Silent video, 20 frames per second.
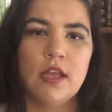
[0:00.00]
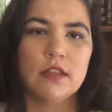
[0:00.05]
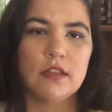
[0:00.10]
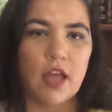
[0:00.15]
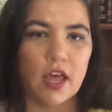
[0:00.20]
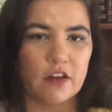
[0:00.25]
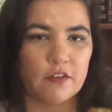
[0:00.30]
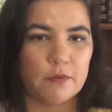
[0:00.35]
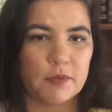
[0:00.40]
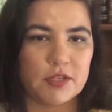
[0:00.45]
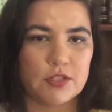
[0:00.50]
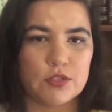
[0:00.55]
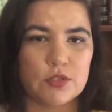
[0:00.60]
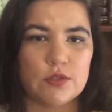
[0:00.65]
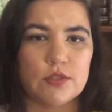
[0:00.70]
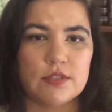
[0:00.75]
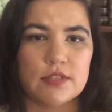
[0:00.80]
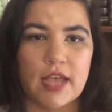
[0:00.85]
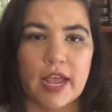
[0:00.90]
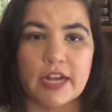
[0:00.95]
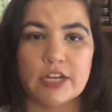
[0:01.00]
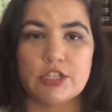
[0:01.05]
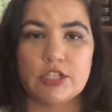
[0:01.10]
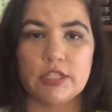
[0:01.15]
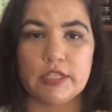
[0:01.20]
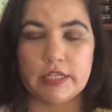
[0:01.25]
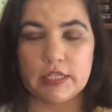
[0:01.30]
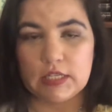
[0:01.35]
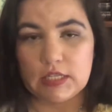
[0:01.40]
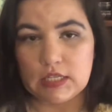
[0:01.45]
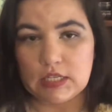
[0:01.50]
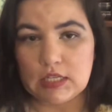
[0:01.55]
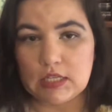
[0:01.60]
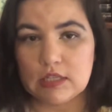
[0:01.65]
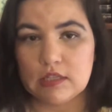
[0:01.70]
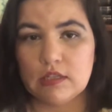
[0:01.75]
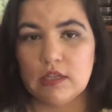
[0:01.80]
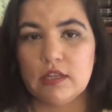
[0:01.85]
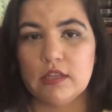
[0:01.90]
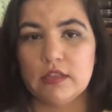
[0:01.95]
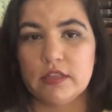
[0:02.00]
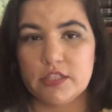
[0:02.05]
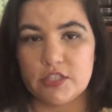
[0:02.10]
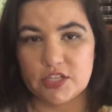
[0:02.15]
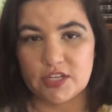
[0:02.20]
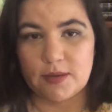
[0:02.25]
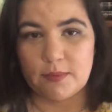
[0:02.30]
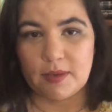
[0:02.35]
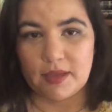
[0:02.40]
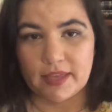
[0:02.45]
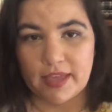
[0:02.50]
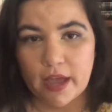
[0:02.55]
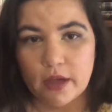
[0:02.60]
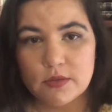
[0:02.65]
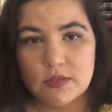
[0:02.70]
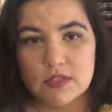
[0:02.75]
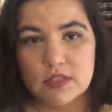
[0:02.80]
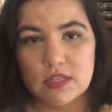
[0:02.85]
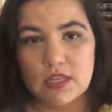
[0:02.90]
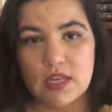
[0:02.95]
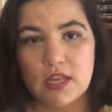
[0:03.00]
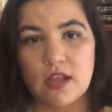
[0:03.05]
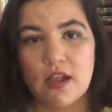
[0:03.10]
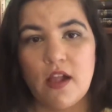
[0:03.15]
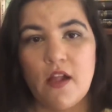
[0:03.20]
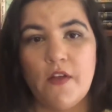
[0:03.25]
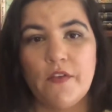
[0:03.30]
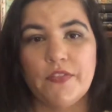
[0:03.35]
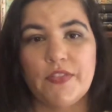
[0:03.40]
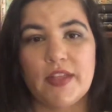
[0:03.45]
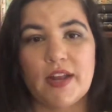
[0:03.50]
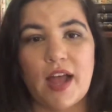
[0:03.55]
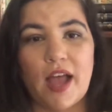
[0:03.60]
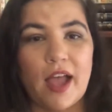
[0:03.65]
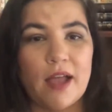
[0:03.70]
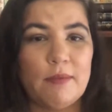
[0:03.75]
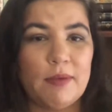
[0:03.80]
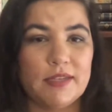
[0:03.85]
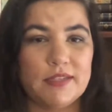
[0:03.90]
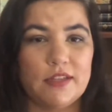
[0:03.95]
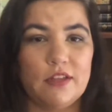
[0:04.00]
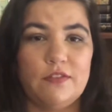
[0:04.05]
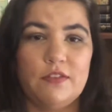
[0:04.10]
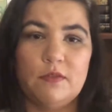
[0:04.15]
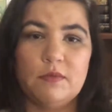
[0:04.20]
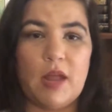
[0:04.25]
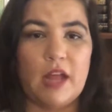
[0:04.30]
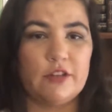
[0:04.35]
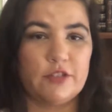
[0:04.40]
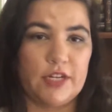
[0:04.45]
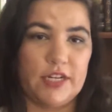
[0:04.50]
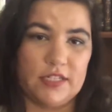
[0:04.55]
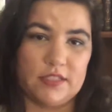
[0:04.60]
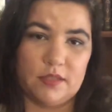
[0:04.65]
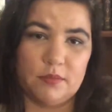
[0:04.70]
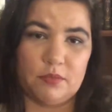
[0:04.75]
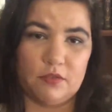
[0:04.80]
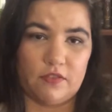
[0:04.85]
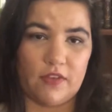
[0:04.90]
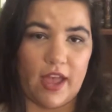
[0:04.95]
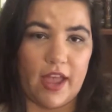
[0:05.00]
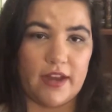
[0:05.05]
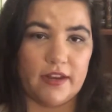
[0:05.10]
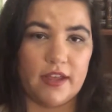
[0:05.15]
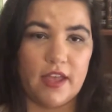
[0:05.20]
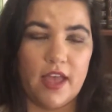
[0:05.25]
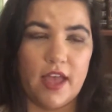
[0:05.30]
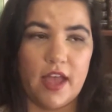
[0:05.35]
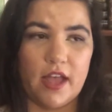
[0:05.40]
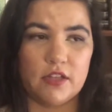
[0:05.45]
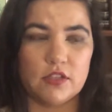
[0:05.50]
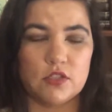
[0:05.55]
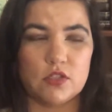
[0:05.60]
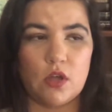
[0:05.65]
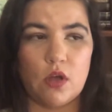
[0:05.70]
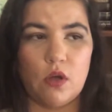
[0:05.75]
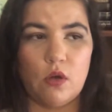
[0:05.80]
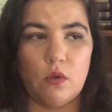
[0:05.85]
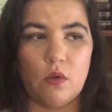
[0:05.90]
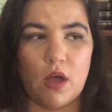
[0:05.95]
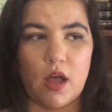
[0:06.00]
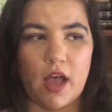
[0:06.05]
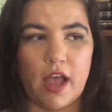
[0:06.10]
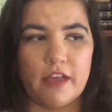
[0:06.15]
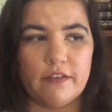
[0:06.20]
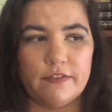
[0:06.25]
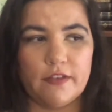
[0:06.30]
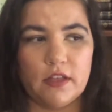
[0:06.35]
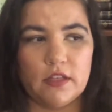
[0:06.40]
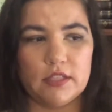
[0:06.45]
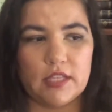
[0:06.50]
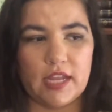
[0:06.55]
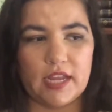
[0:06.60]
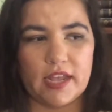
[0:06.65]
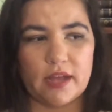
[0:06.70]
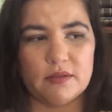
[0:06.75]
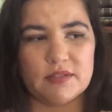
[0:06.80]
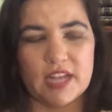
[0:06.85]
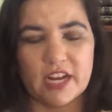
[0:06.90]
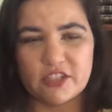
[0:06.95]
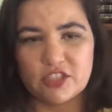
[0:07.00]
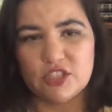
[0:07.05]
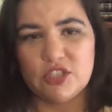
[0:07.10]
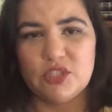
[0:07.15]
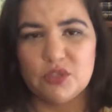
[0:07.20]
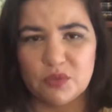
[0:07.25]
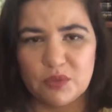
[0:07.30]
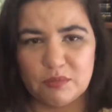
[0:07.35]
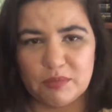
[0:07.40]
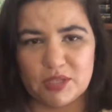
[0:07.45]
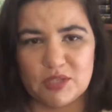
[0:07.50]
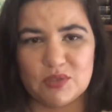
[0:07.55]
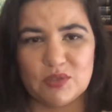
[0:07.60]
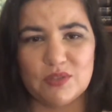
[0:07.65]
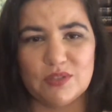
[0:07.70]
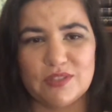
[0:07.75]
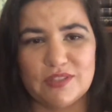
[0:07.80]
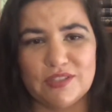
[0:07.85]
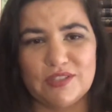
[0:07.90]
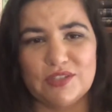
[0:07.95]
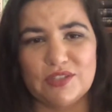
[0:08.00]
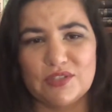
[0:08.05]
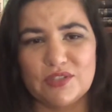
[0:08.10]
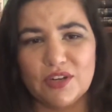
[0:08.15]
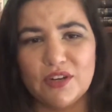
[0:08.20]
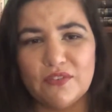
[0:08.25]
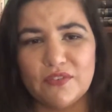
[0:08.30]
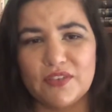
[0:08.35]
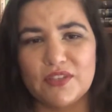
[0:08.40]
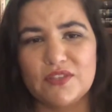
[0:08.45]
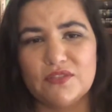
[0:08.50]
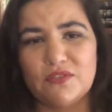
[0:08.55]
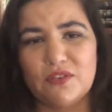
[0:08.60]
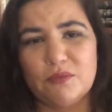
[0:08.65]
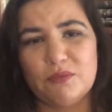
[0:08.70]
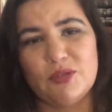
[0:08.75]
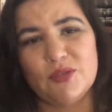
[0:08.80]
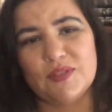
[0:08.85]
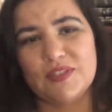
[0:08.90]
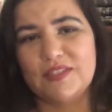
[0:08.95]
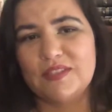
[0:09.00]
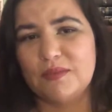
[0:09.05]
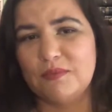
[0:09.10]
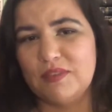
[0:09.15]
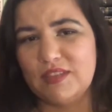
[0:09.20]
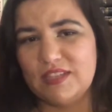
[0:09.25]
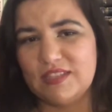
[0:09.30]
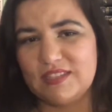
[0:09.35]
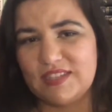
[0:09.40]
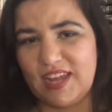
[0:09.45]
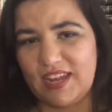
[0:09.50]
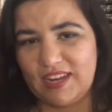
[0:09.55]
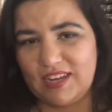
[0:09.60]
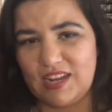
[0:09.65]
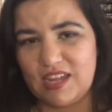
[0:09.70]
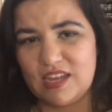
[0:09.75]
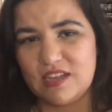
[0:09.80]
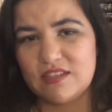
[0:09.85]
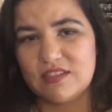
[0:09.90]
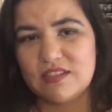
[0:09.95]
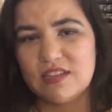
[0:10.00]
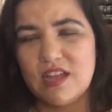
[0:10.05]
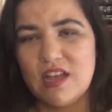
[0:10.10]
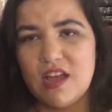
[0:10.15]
A lot of my students actually need legitimate counseling that I myself am not trained to provide. And so I felt like I was actually doing my students a disservice from using some of these techniques.